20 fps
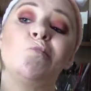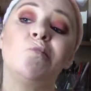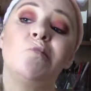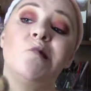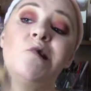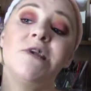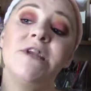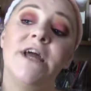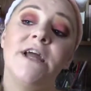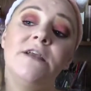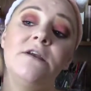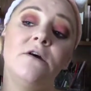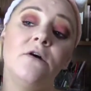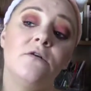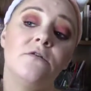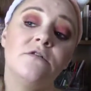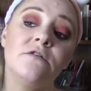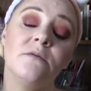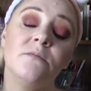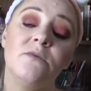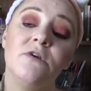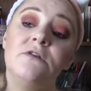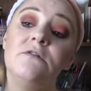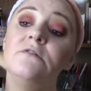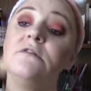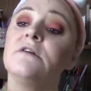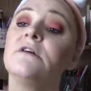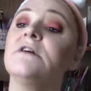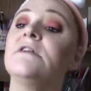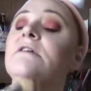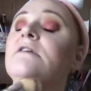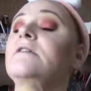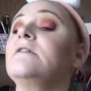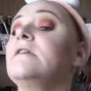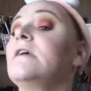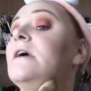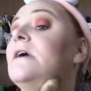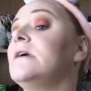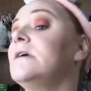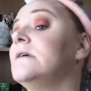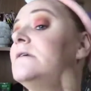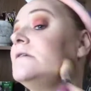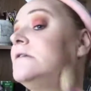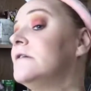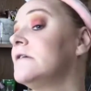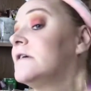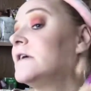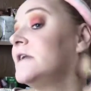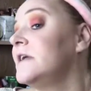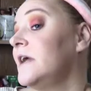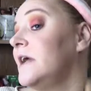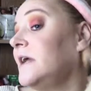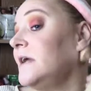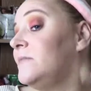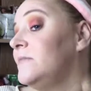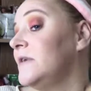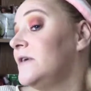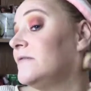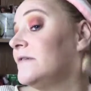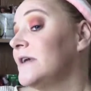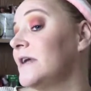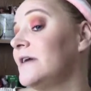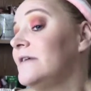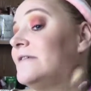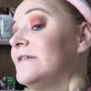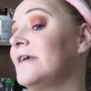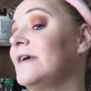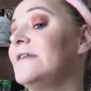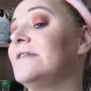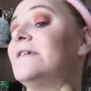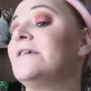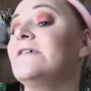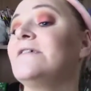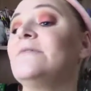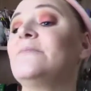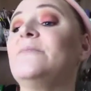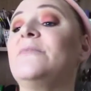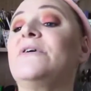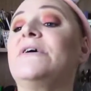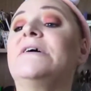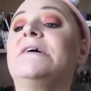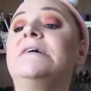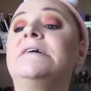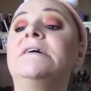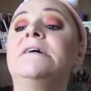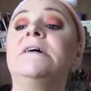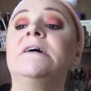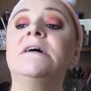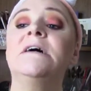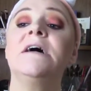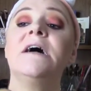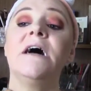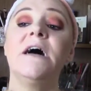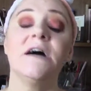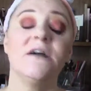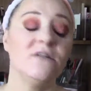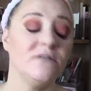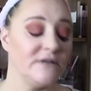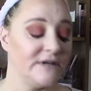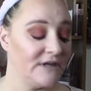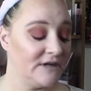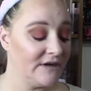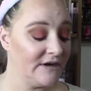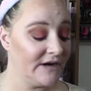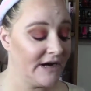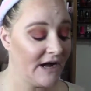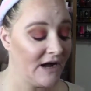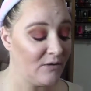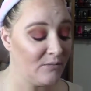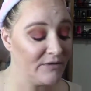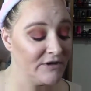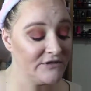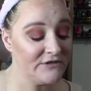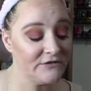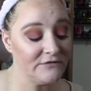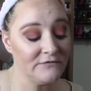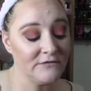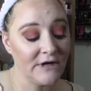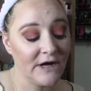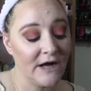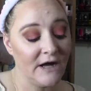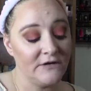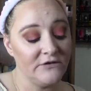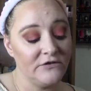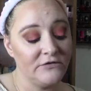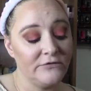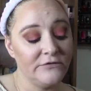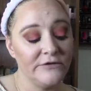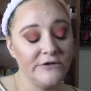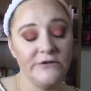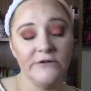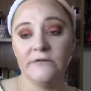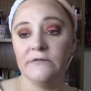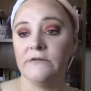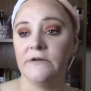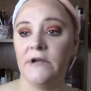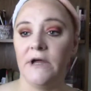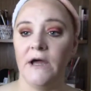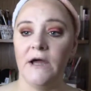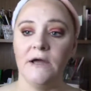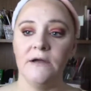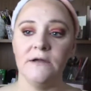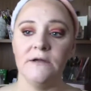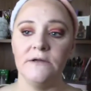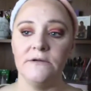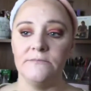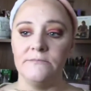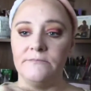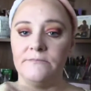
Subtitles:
And I know some of you are going to say, you're going to hate me when I say this, but I don't care how much you contour your neck,